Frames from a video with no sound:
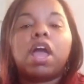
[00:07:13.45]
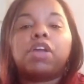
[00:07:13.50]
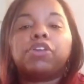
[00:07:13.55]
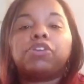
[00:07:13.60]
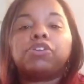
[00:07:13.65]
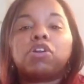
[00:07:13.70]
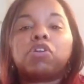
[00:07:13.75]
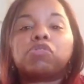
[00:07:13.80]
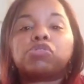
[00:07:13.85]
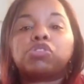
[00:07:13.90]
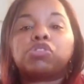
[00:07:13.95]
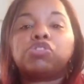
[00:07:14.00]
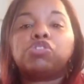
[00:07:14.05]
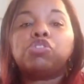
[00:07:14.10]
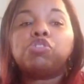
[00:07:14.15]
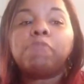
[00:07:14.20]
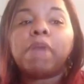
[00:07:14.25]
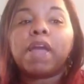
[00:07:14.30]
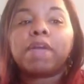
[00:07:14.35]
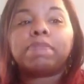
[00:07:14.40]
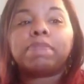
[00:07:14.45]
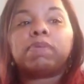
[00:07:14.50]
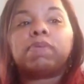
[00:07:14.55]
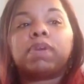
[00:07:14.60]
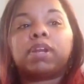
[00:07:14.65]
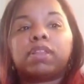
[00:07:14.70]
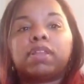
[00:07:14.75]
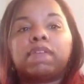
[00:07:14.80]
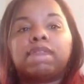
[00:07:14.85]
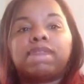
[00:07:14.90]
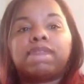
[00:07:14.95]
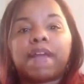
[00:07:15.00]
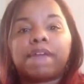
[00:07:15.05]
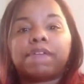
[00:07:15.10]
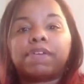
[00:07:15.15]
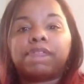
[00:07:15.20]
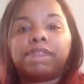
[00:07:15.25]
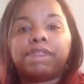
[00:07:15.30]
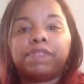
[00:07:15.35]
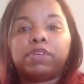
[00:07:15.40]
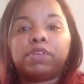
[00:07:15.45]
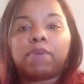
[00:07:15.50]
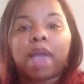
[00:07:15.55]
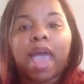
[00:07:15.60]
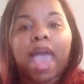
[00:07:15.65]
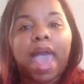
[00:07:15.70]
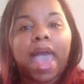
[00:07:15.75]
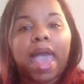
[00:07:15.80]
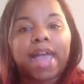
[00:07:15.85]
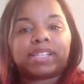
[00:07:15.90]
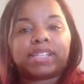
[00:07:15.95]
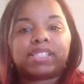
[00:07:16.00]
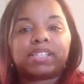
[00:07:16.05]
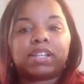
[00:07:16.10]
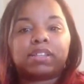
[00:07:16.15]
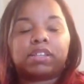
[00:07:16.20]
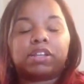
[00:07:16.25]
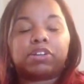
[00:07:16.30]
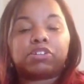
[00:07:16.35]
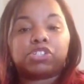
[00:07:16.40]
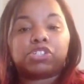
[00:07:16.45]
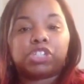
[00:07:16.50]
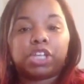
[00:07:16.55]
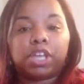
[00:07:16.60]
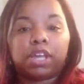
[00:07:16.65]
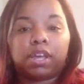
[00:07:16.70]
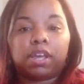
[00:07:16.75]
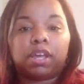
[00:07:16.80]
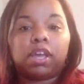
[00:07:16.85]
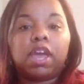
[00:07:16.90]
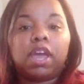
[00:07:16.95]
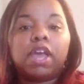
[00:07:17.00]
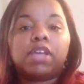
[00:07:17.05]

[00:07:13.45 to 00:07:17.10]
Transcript: so you might be one of the very few ads that they're seeing.